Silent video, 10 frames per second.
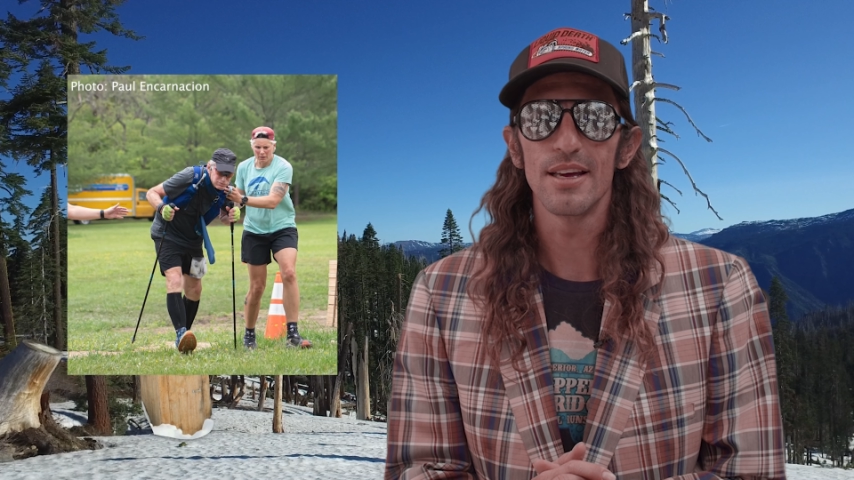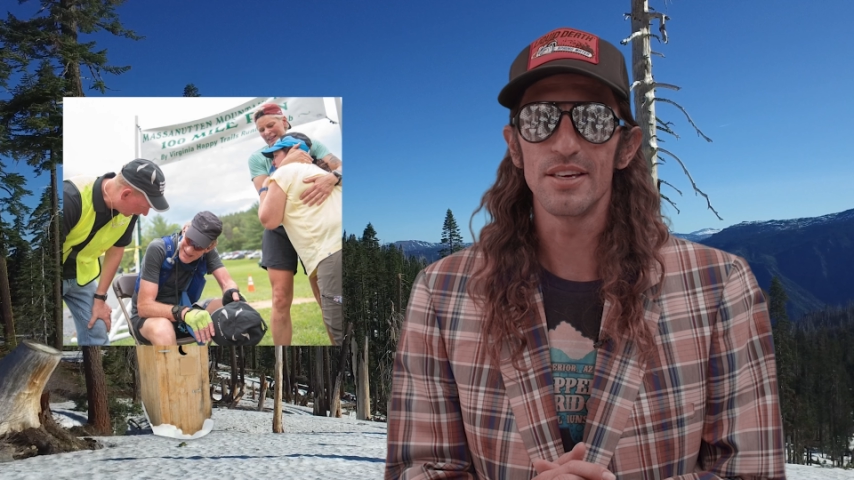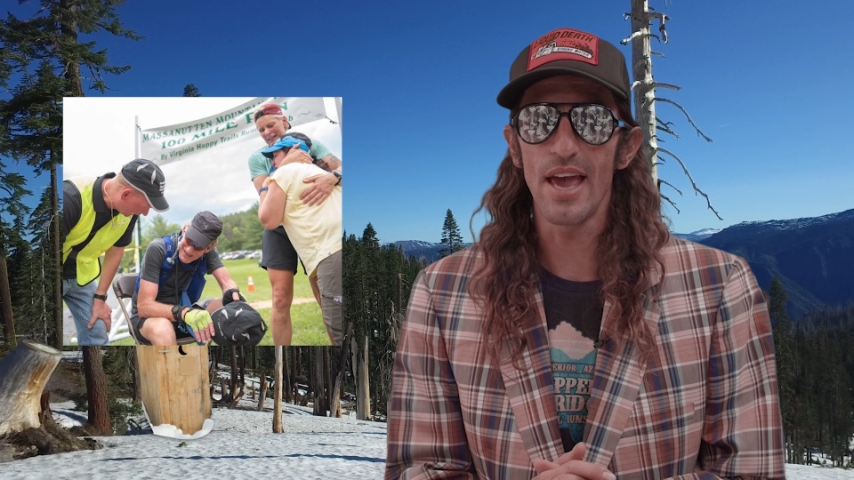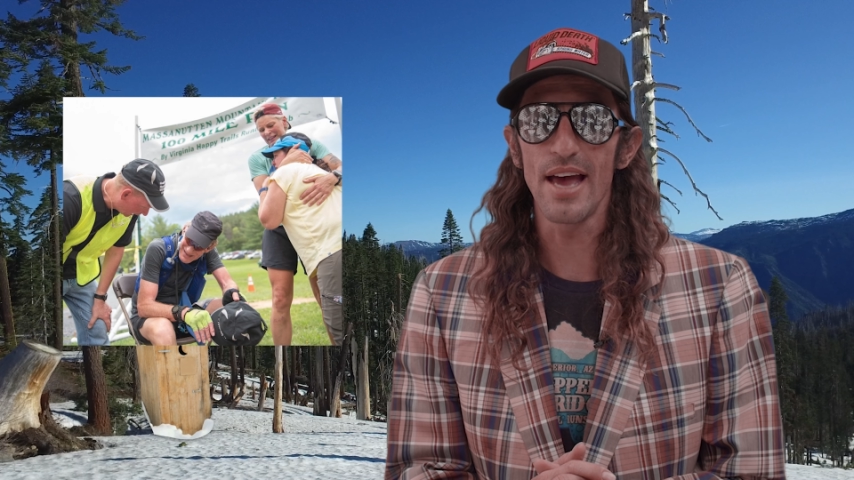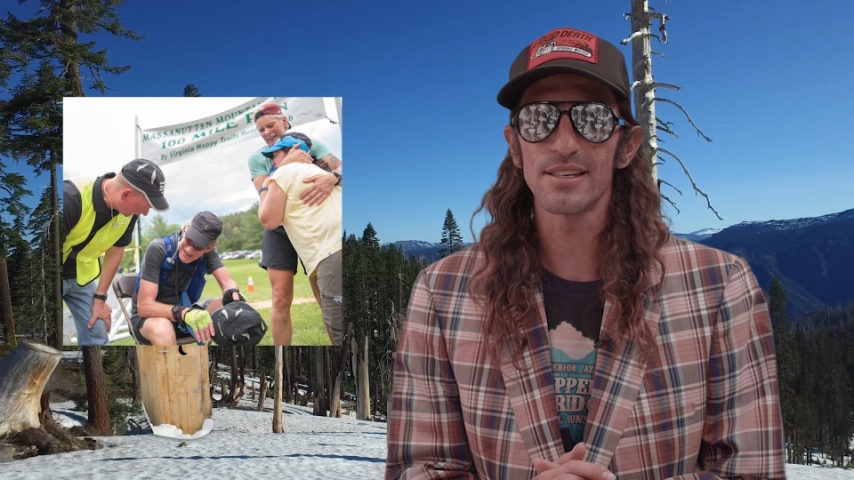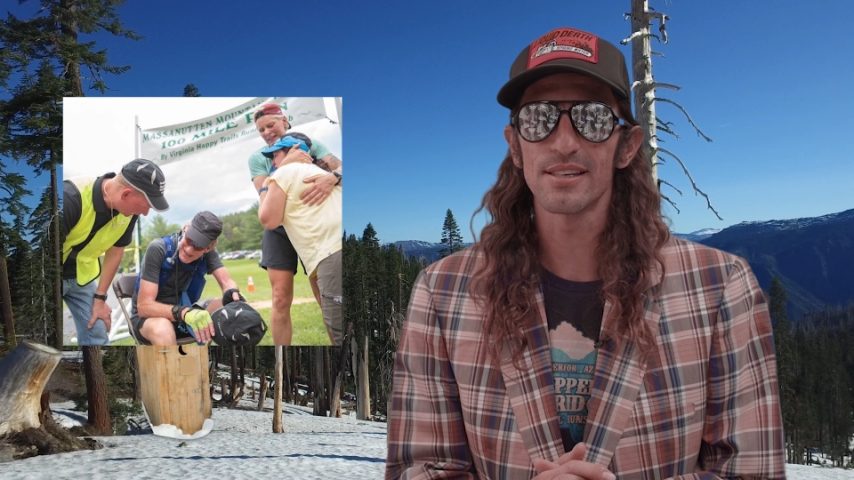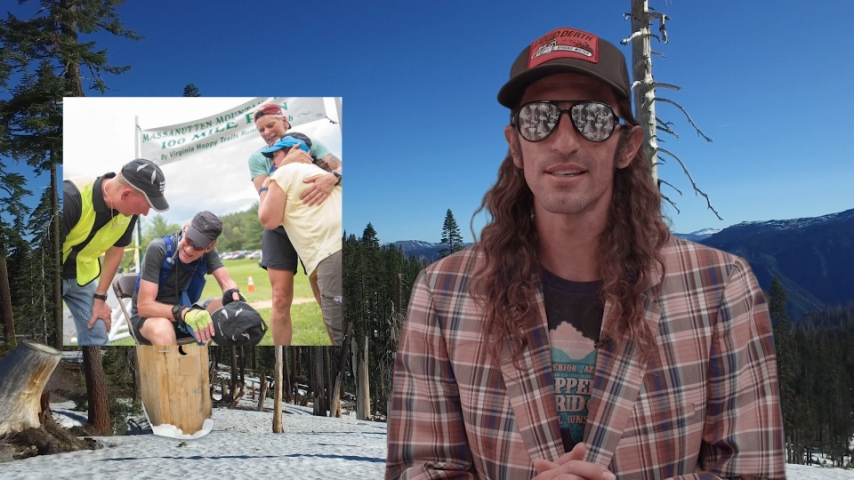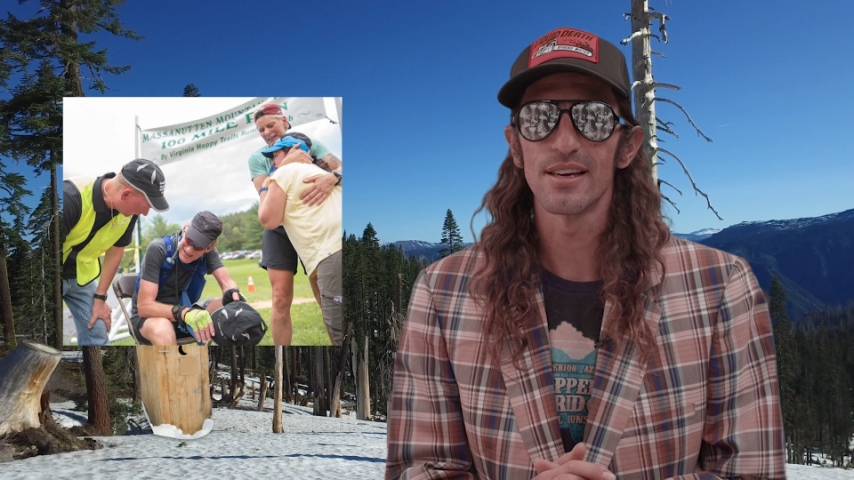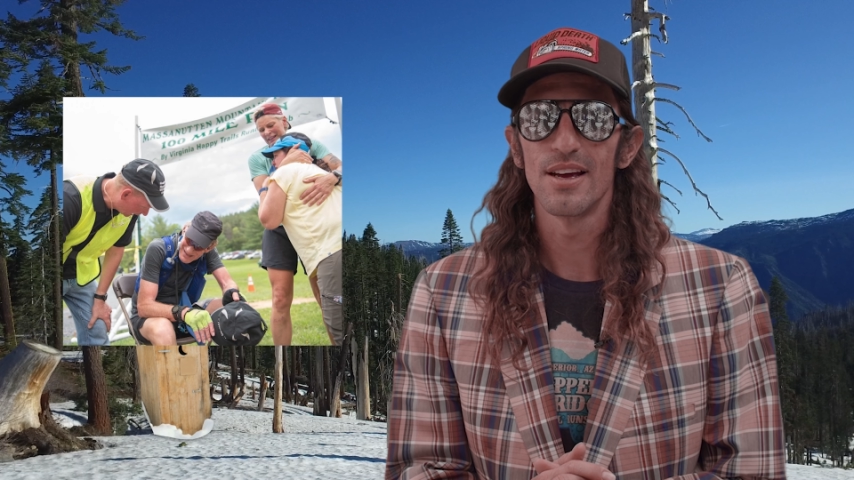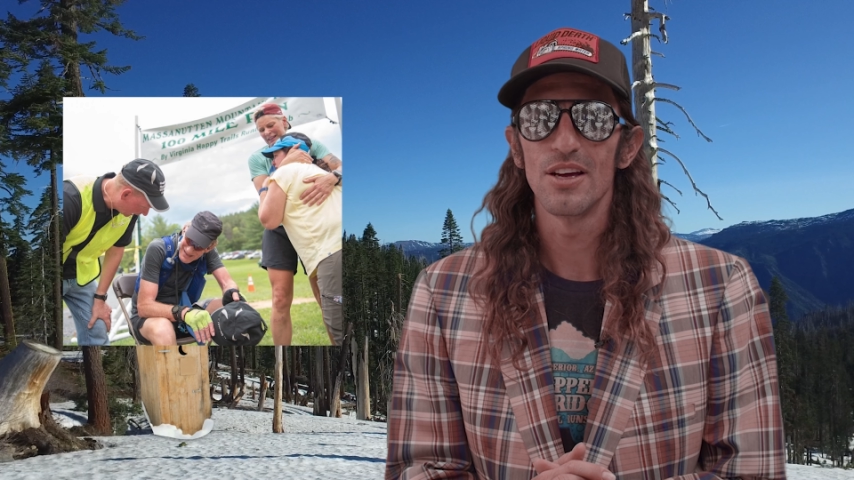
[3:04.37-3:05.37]

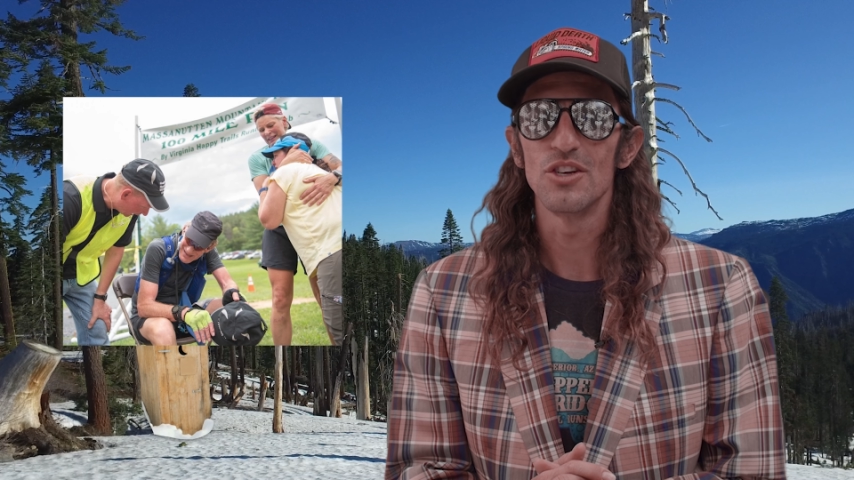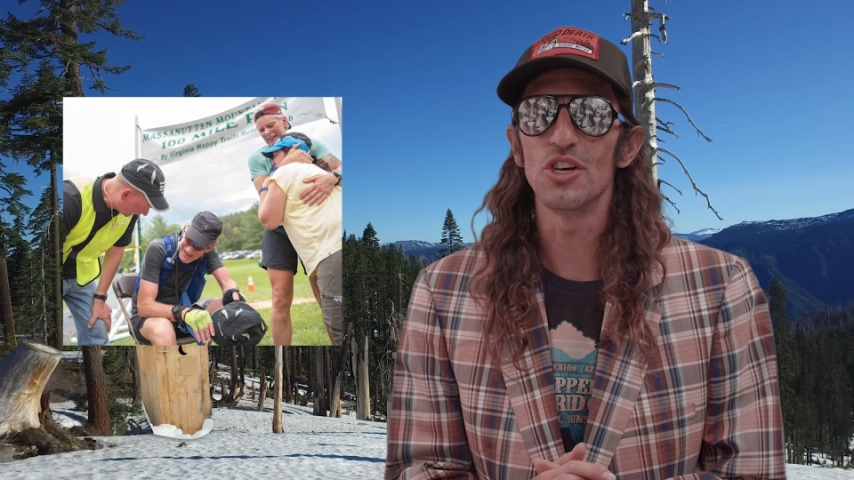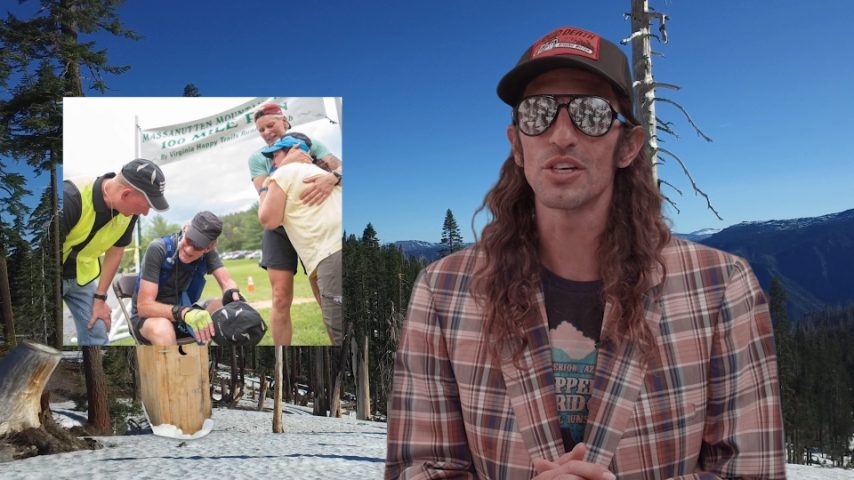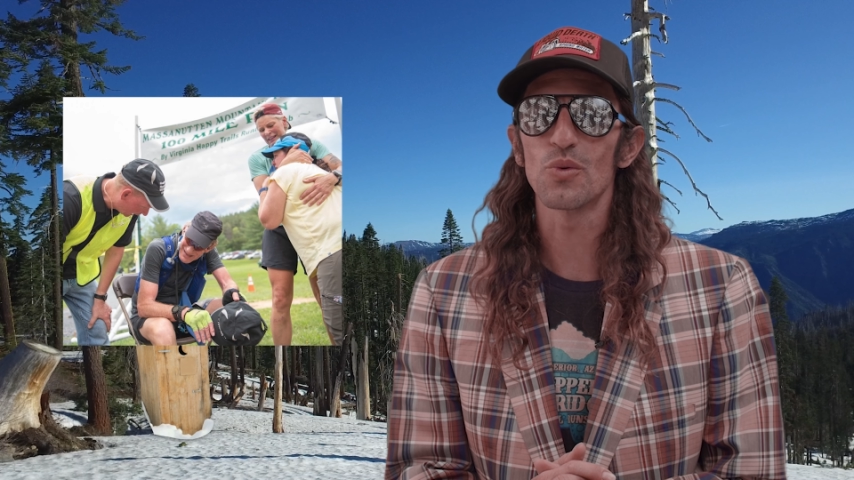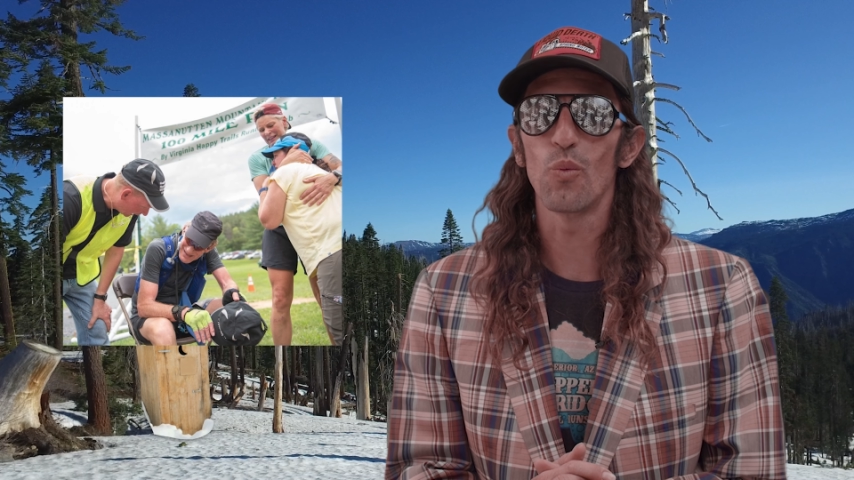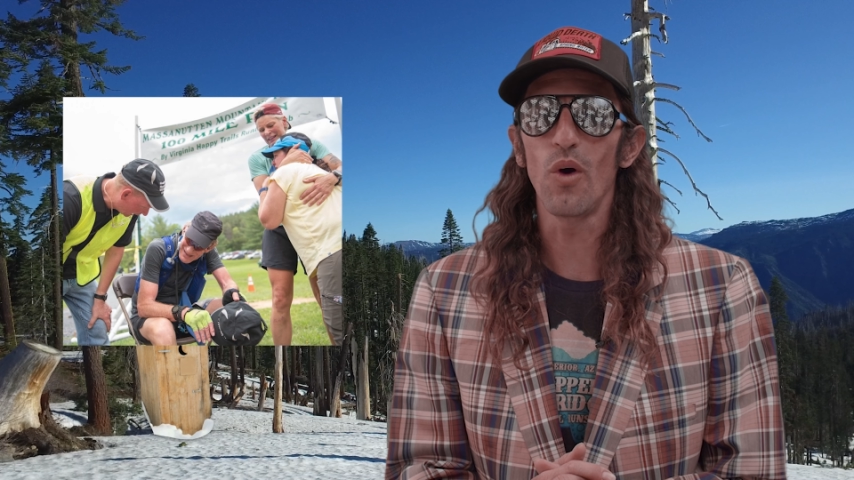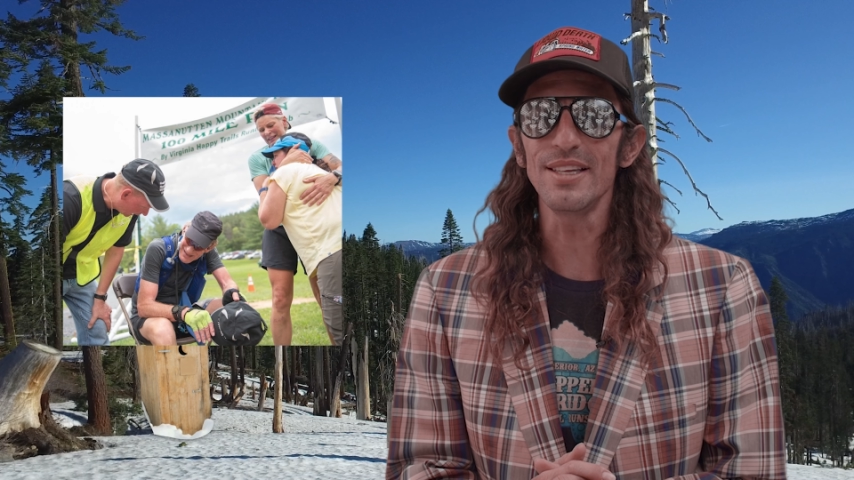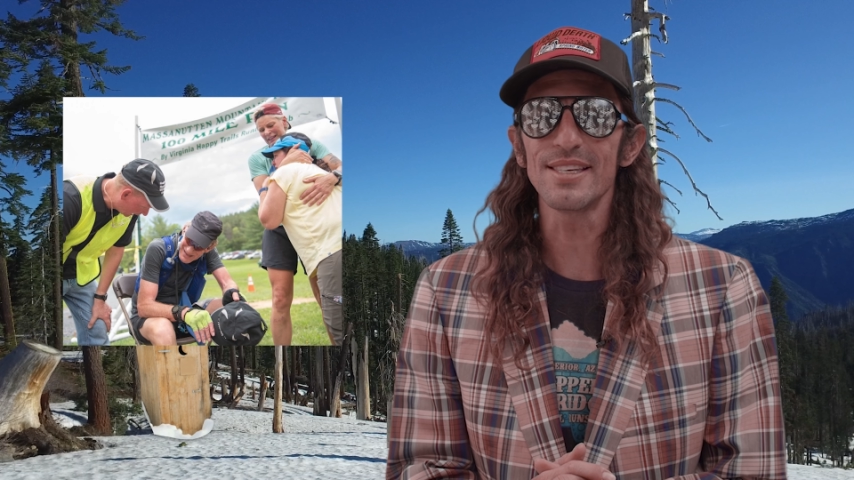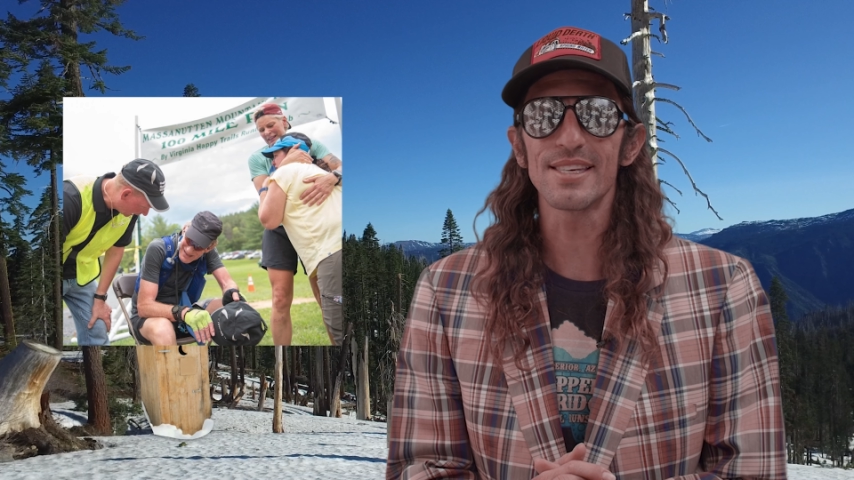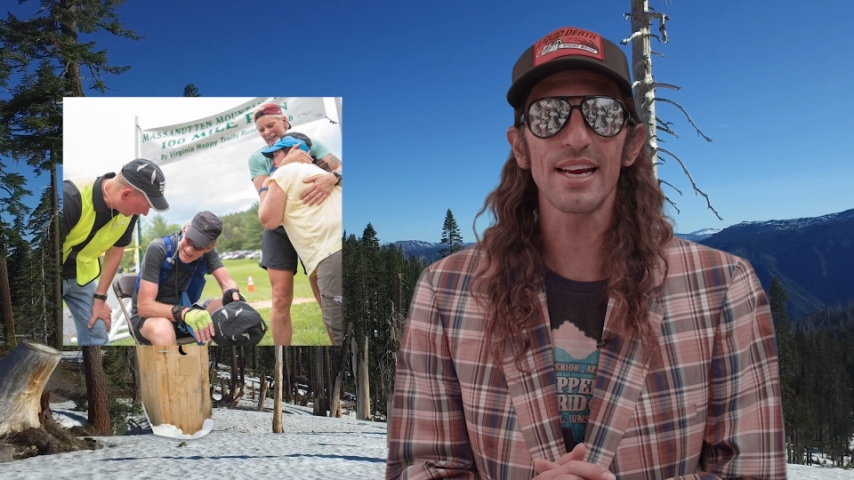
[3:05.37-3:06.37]
Yes, just
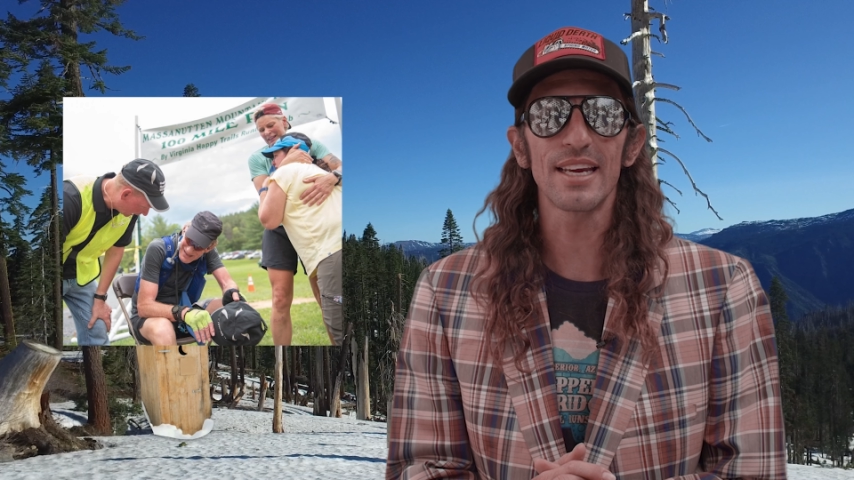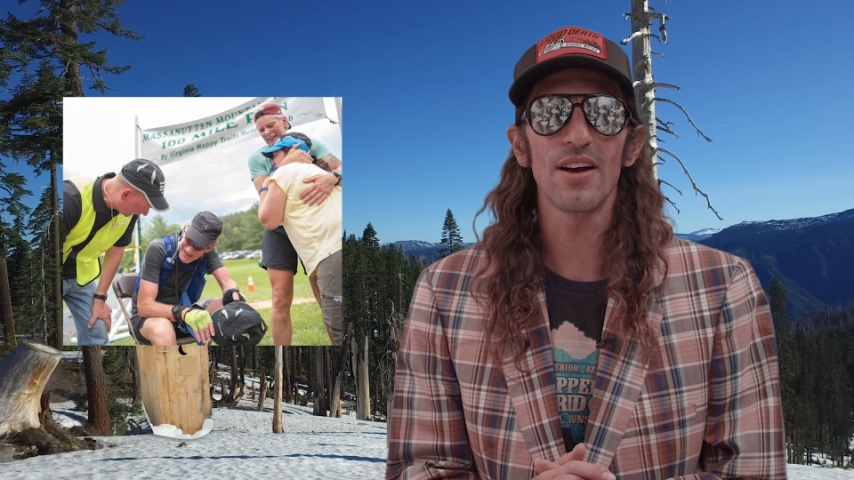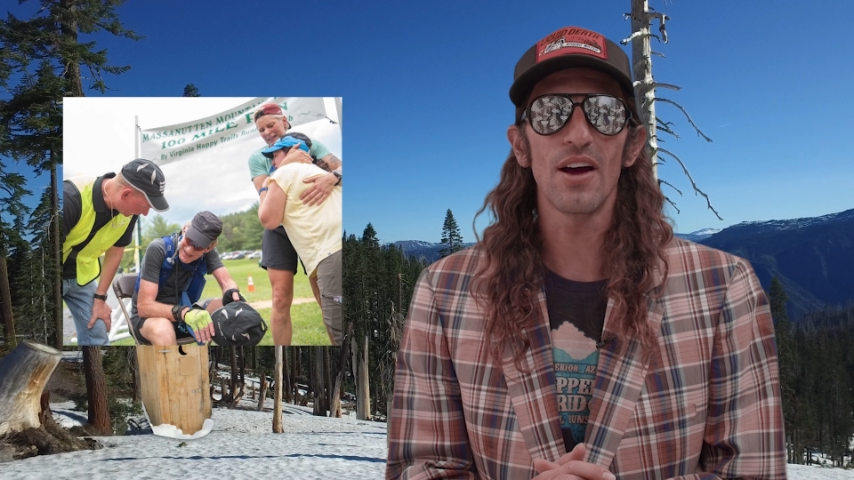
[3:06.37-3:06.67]
one second